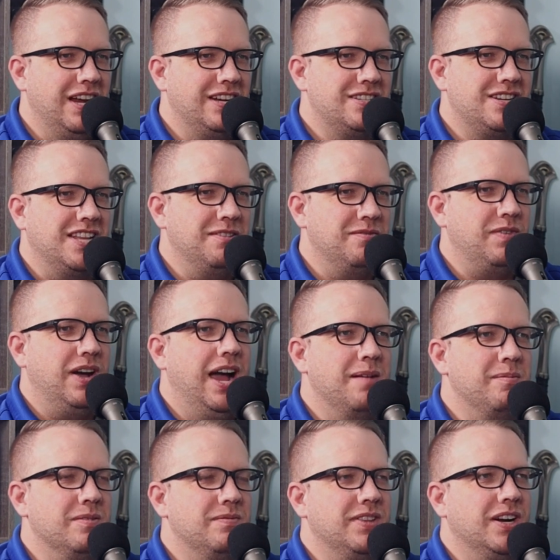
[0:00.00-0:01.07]
I just got the
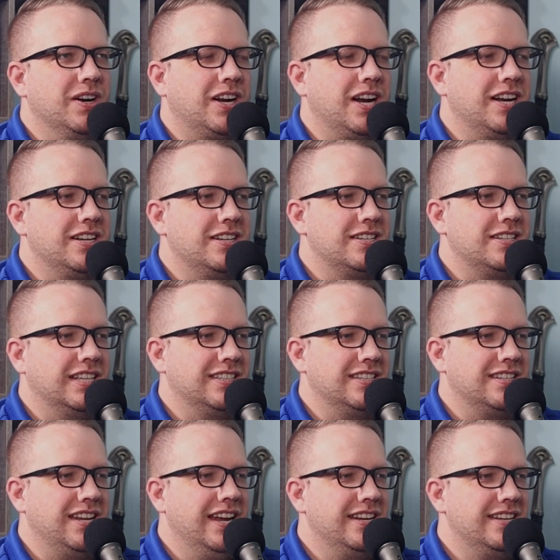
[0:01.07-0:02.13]
vibe of they're kind of just like the
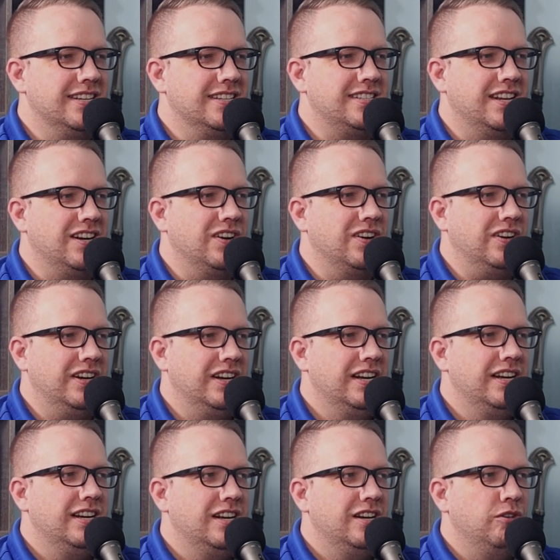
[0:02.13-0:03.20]
scientists that are
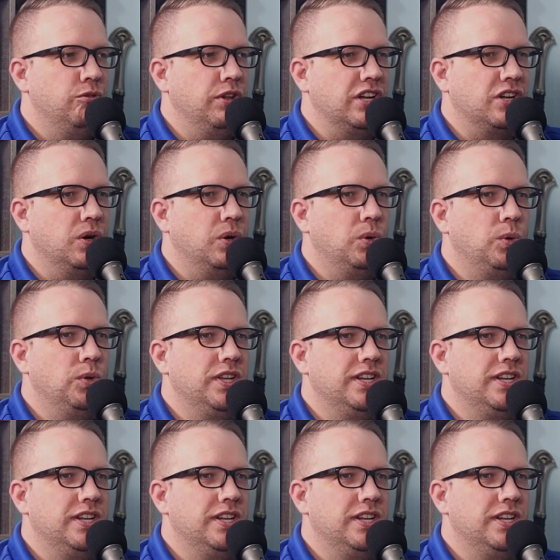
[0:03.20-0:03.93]
really cold and